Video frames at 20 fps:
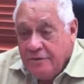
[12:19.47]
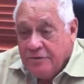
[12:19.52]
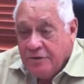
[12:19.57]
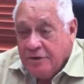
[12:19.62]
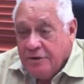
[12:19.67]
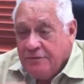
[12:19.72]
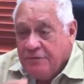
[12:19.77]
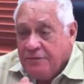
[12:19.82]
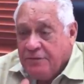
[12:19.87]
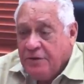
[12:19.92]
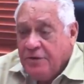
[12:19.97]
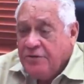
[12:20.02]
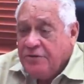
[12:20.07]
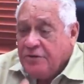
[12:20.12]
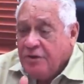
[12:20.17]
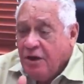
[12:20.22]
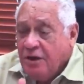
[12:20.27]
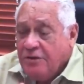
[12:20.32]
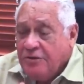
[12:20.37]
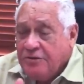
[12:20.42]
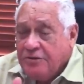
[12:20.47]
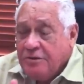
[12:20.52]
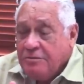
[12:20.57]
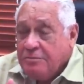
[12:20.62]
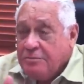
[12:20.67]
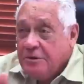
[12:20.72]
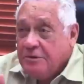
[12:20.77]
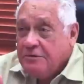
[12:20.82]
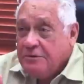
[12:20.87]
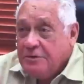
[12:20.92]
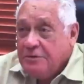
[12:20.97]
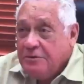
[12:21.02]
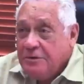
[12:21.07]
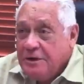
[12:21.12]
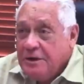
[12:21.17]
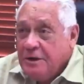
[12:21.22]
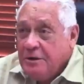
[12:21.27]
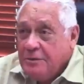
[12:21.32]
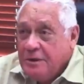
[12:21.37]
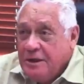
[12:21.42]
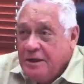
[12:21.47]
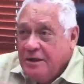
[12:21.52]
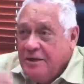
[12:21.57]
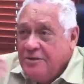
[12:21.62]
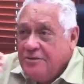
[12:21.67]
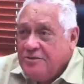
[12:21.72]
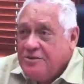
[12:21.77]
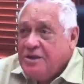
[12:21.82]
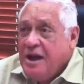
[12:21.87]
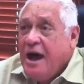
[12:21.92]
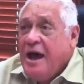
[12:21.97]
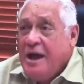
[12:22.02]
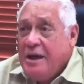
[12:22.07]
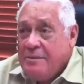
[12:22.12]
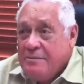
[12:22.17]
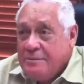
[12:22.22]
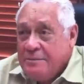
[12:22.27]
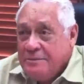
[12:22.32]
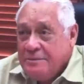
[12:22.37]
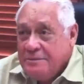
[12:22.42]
So the first concept of the railway is time.